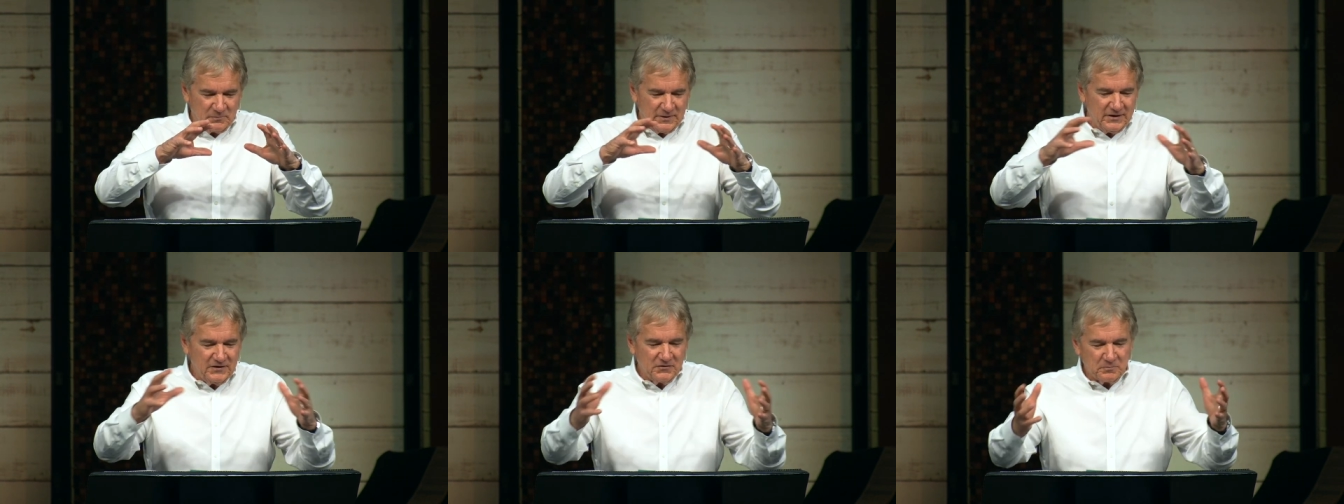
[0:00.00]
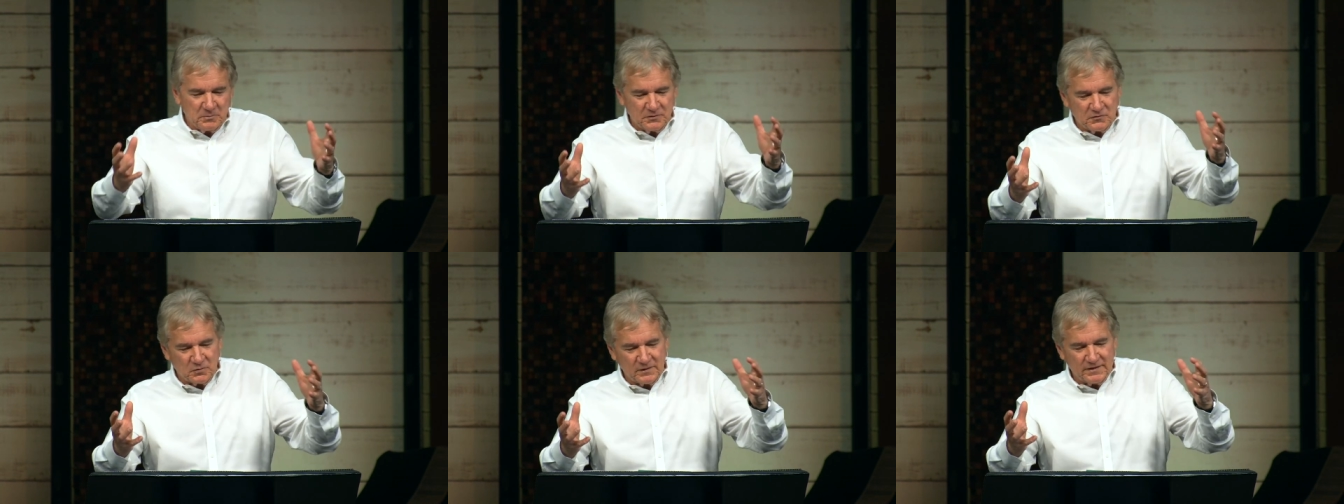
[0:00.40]
peace
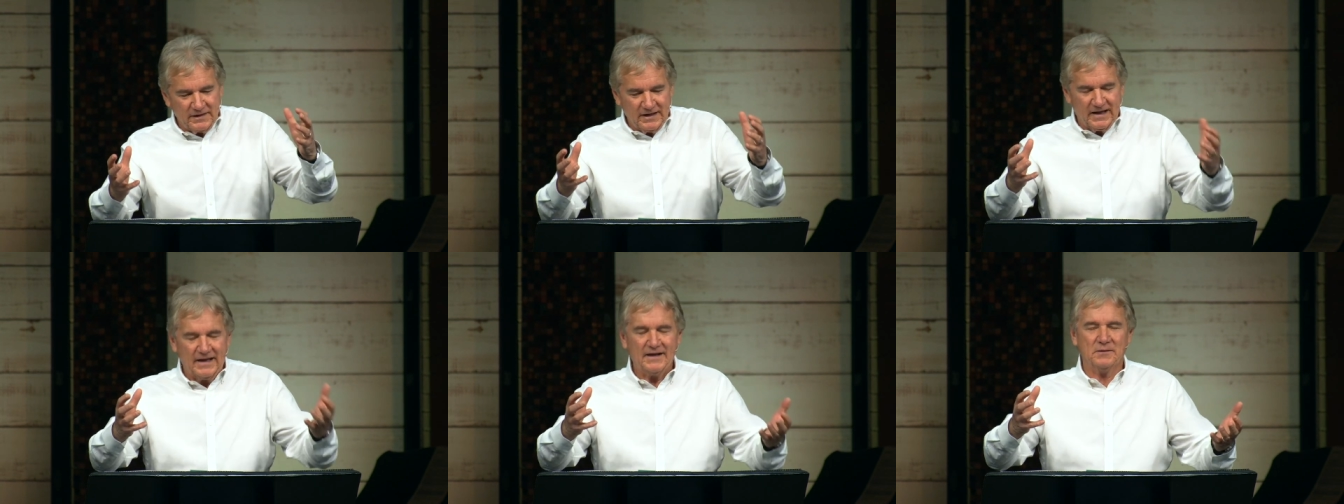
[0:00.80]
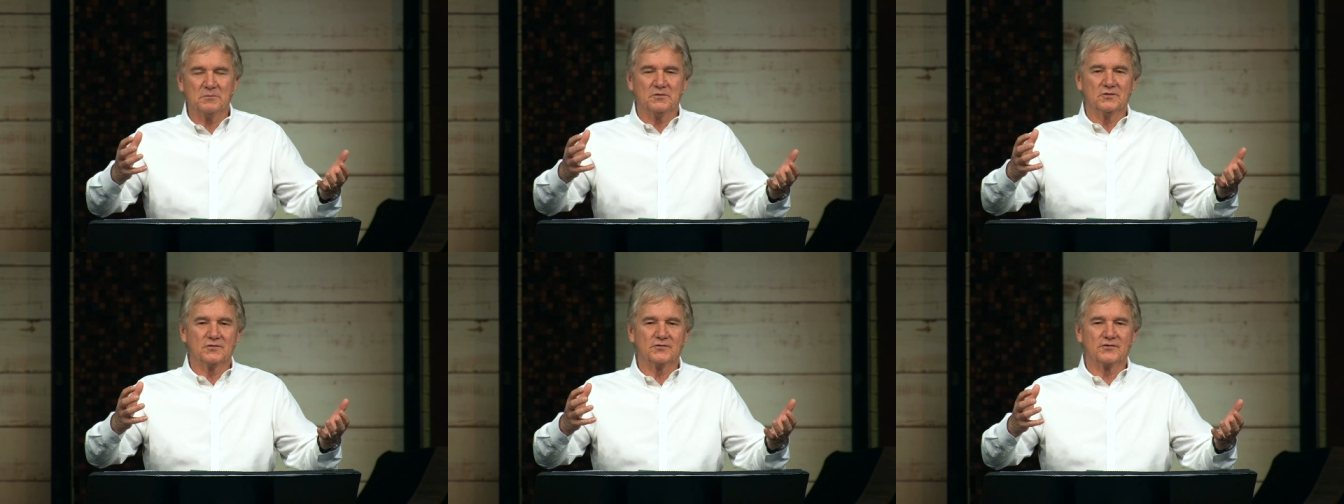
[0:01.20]
between the
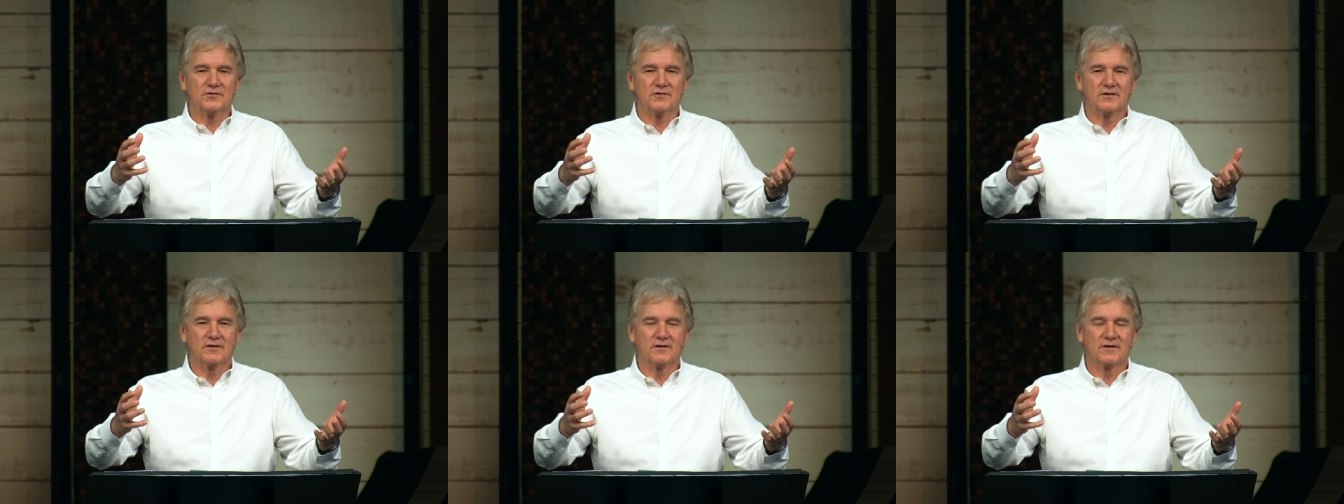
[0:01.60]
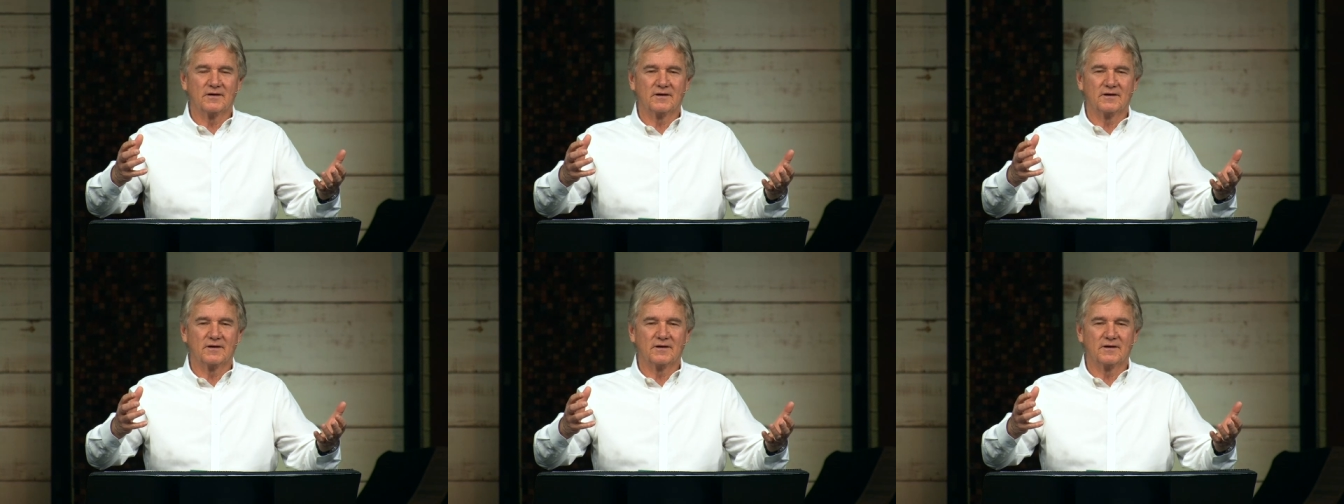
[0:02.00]
animals